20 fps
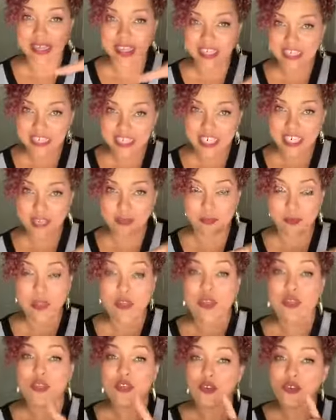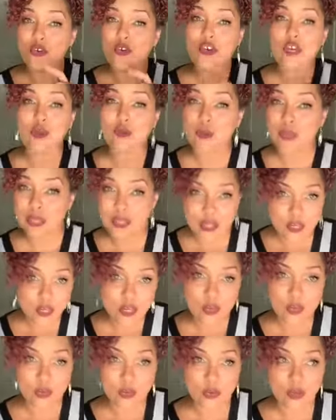not that cheap. You could be
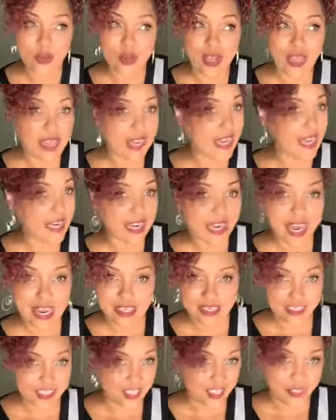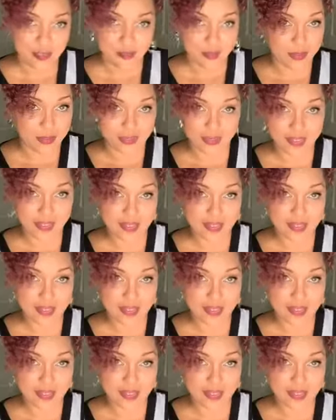new and not cheap.